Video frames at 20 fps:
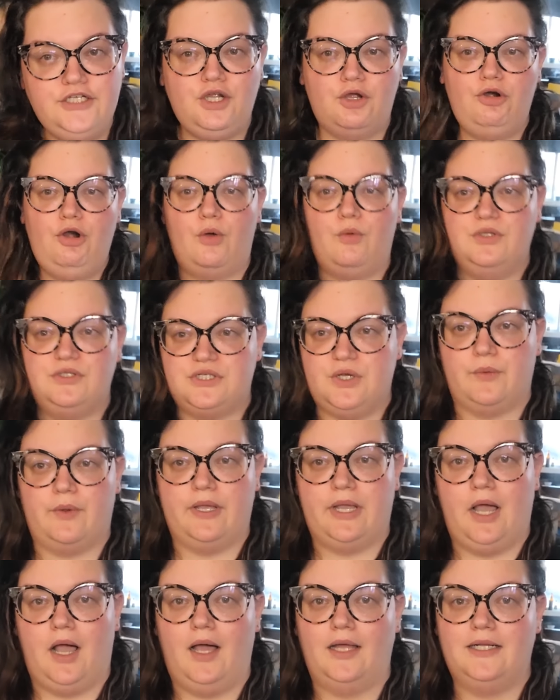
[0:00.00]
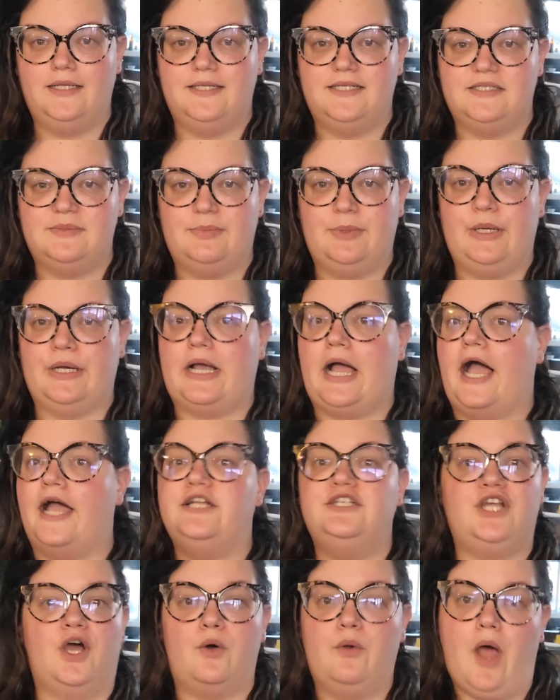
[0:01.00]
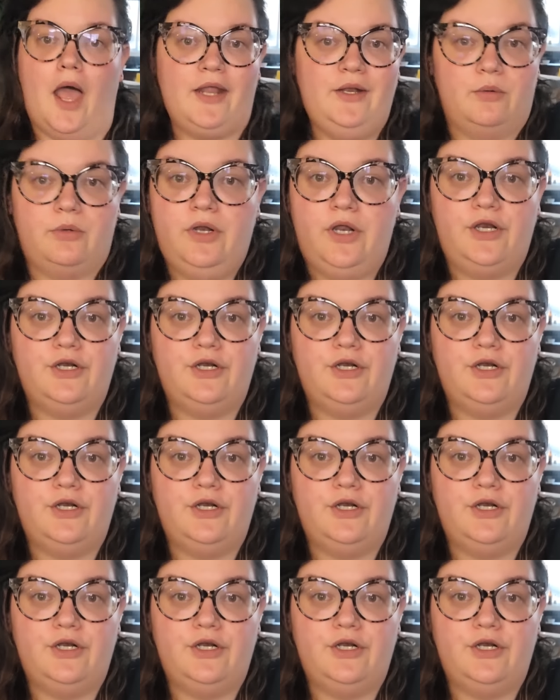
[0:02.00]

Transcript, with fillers: I don't know what's going on in this book. I don't I don't